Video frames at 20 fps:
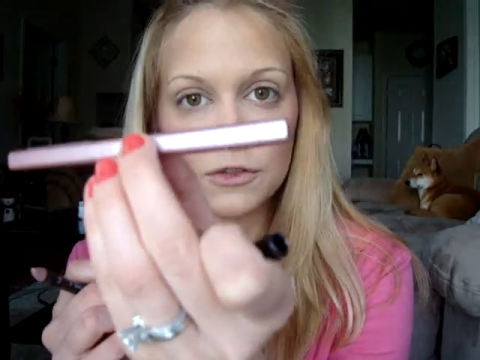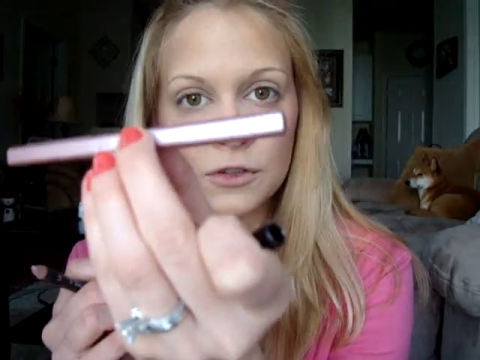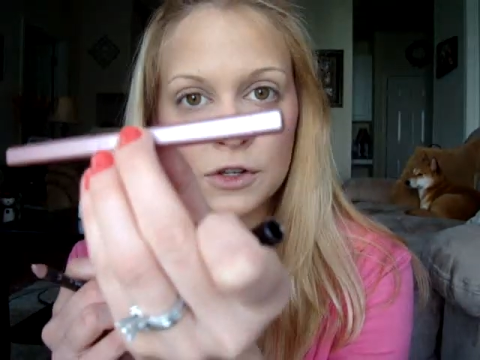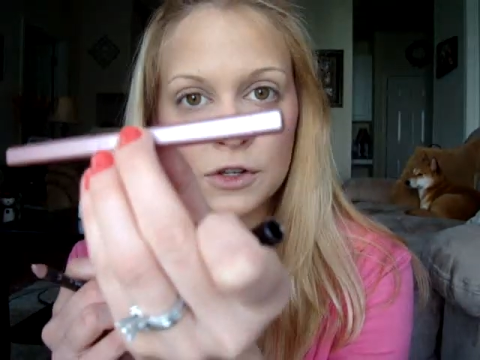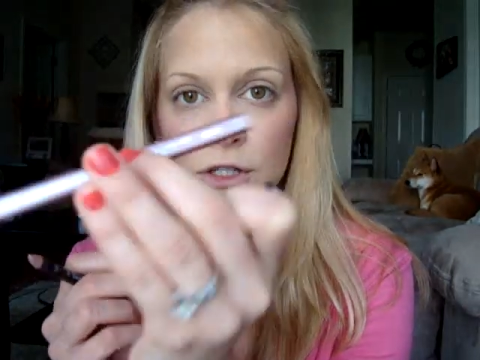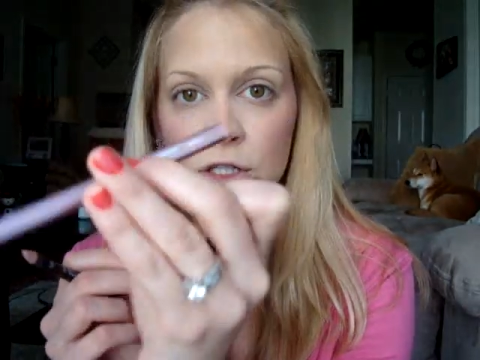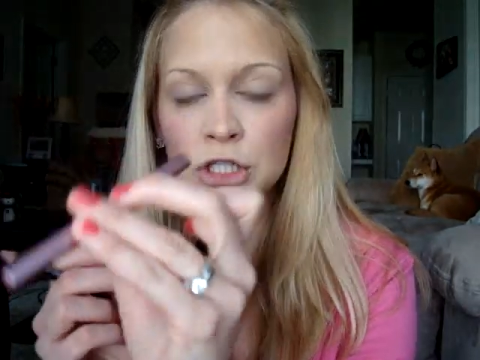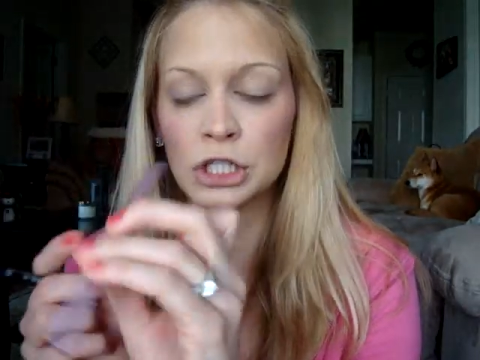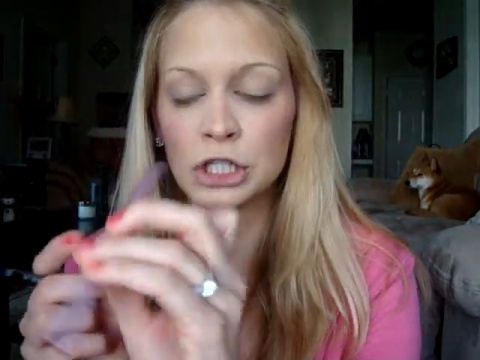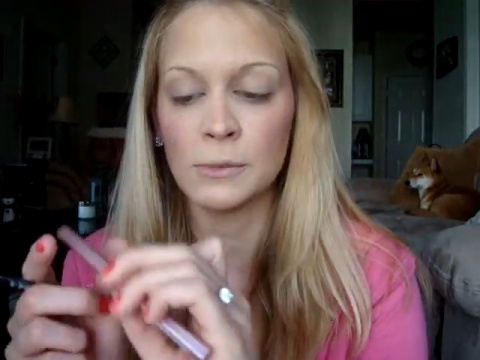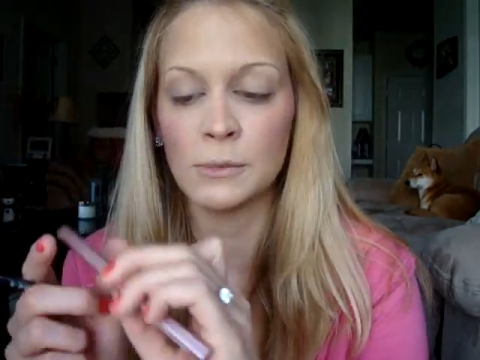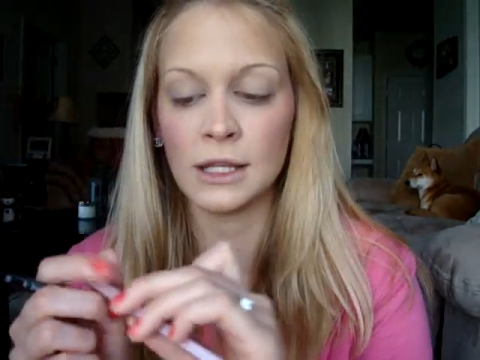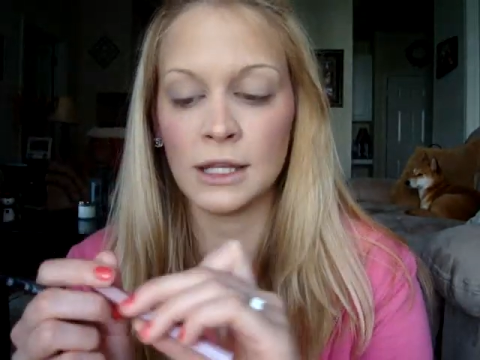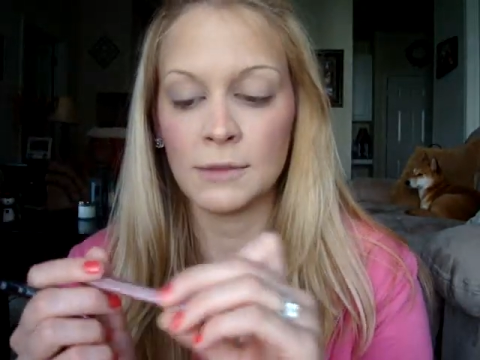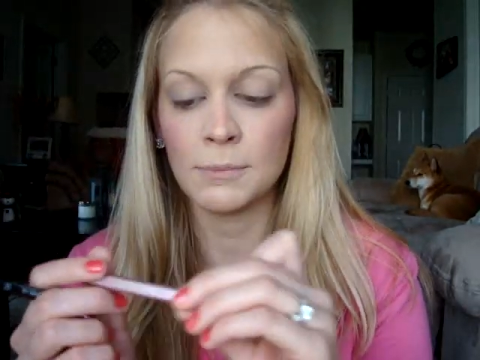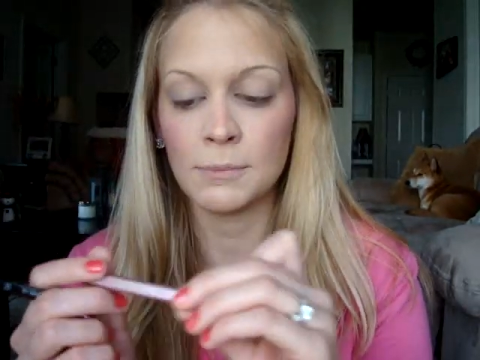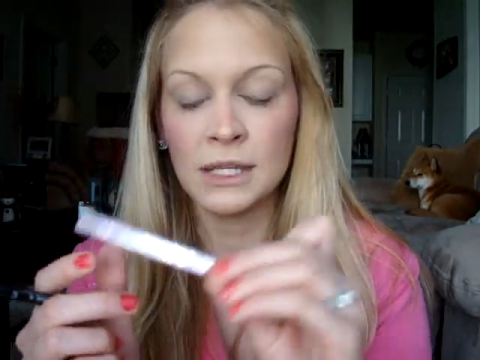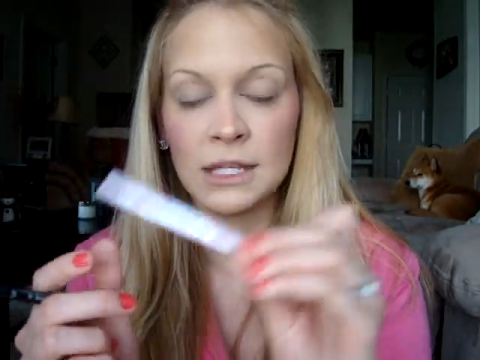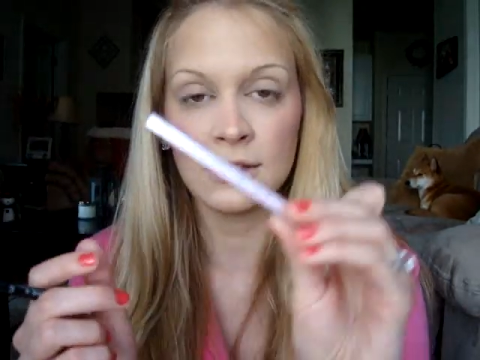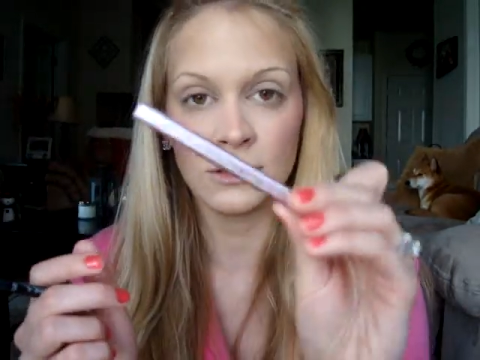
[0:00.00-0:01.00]
if you're in
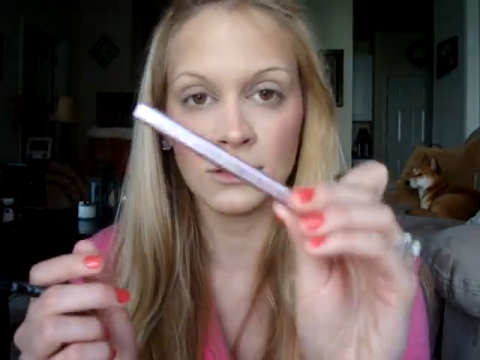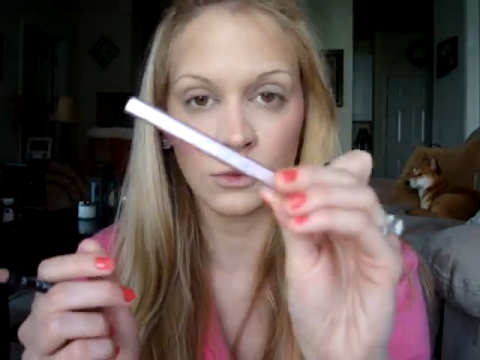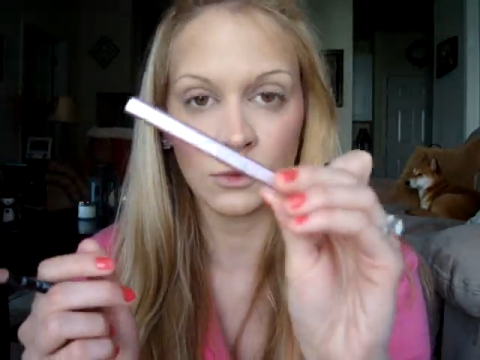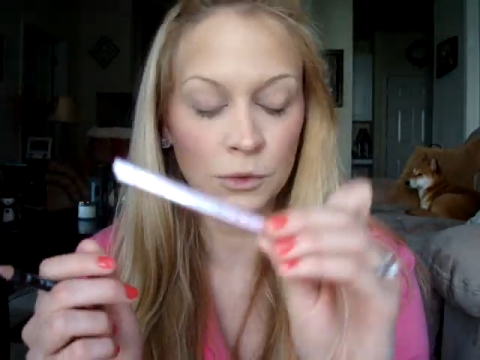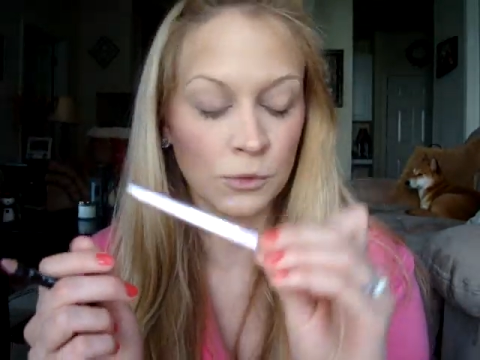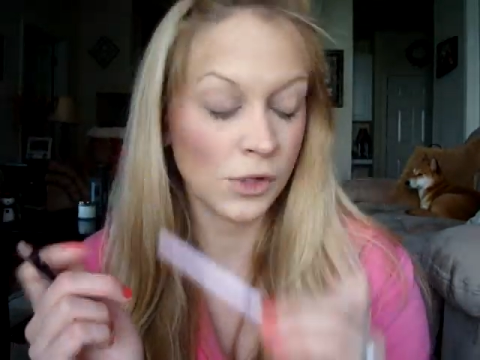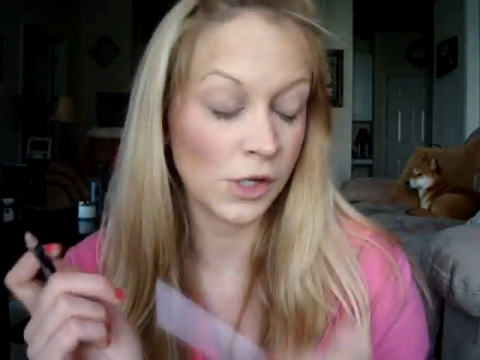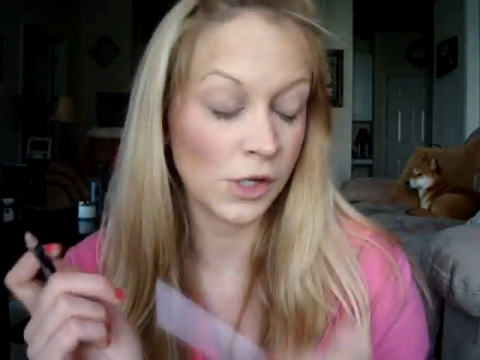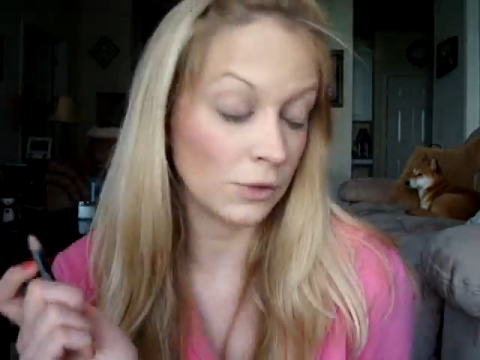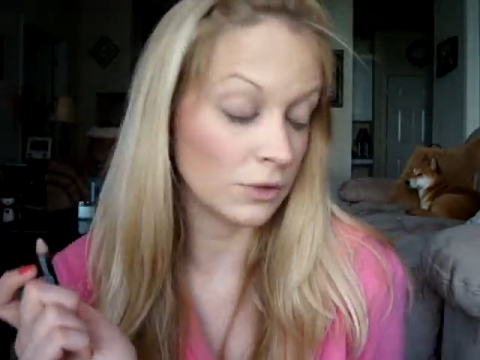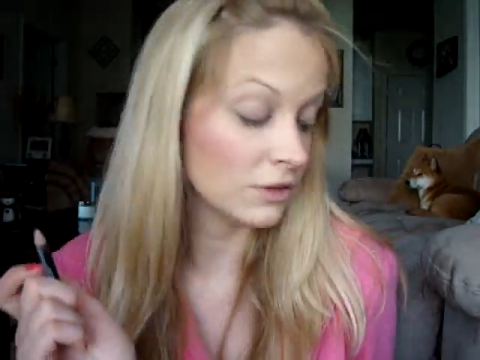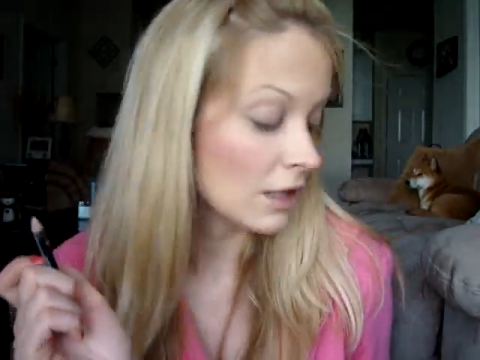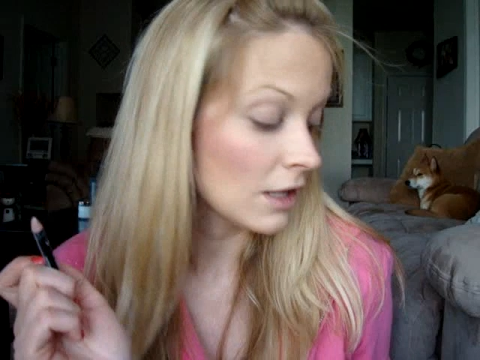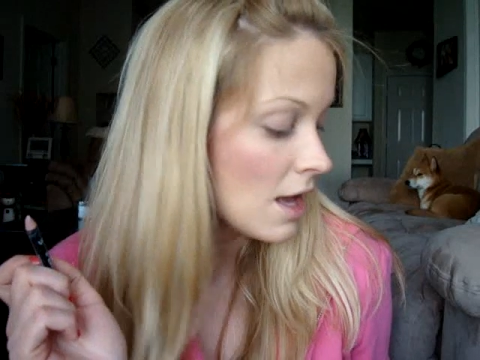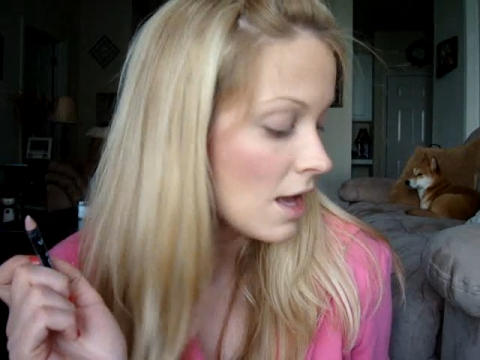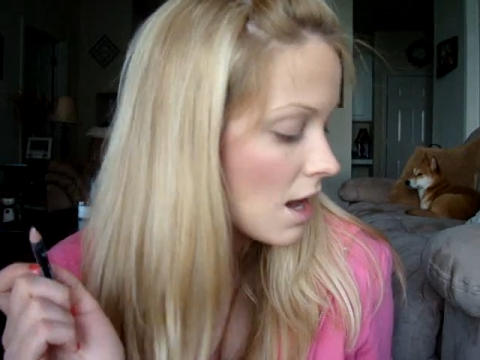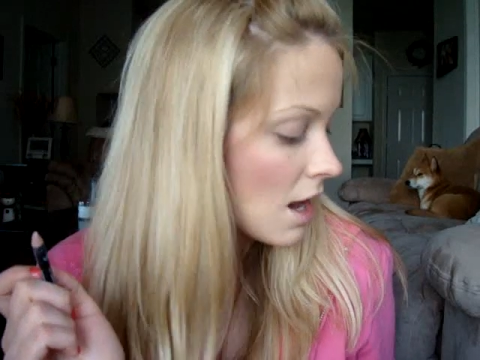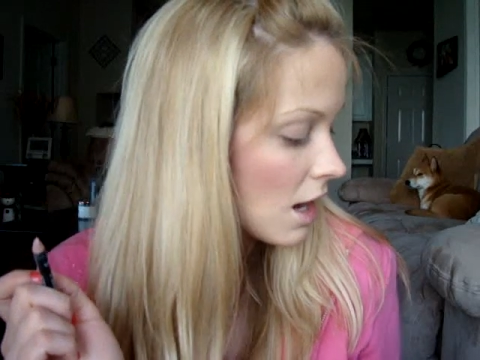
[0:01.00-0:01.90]
Germany, P2 in rose.